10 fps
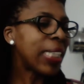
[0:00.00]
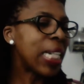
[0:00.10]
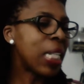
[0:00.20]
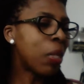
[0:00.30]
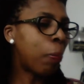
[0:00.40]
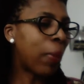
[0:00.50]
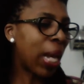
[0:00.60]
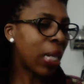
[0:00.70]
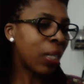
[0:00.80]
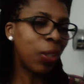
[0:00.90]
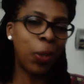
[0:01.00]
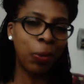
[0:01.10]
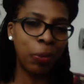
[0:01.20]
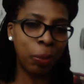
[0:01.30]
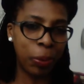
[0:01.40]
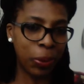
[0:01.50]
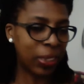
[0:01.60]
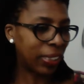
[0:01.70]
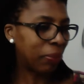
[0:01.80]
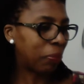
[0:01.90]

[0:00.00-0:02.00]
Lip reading: In the back of the book,